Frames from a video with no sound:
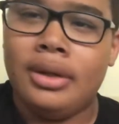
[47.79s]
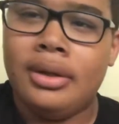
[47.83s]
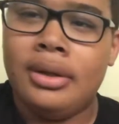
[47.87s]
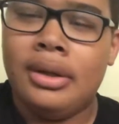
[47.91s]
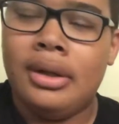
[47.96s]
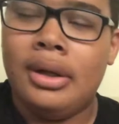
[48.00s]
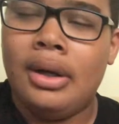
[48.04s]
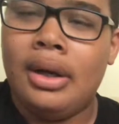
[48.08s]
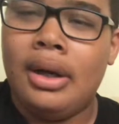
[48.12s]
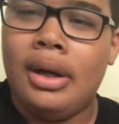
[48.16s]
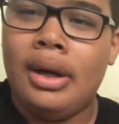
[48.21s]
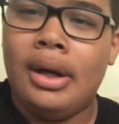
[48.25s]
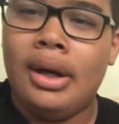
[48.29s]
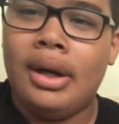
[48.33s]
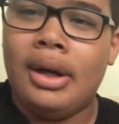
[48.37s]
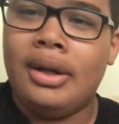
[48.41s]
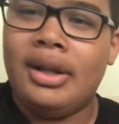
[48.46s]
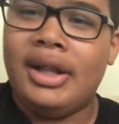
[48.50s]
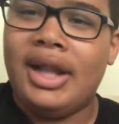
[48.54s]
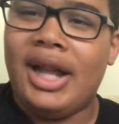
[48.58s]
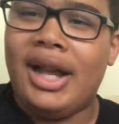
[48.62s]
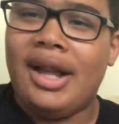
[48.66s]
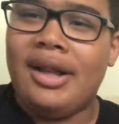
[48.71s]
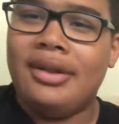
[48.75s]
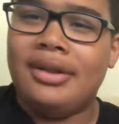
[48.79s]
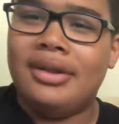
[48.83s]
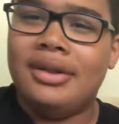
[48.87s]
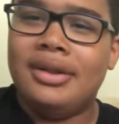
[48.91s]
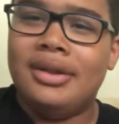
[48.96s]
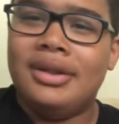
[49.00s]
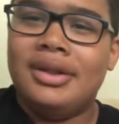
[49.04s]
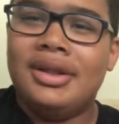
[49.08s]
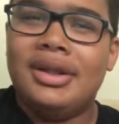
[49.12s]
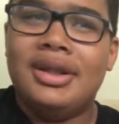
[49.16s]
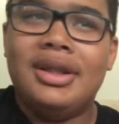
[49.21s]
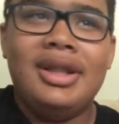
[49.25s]

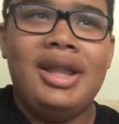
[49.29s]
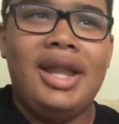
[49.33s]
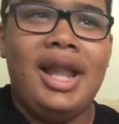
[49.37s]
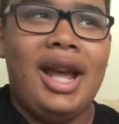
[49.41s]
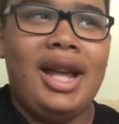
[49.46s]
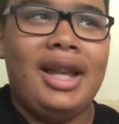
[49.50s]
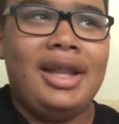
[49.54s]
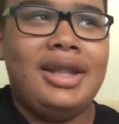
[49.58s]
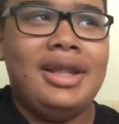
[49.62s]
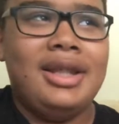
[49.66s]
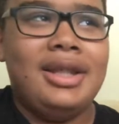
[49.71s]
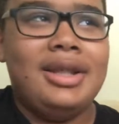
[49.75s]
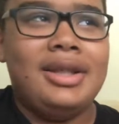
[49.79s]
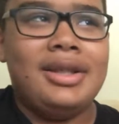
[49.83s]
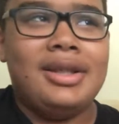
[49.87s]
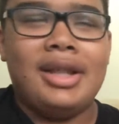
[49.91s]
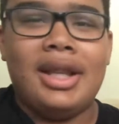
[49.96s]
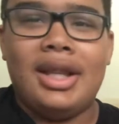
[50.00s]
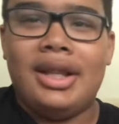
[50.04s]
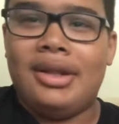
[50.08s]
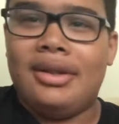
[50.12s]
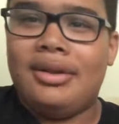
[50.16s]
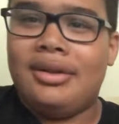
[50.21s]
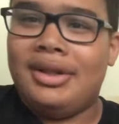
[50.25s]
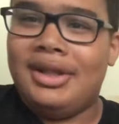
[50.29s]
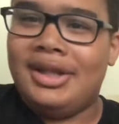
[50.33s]
that he's like,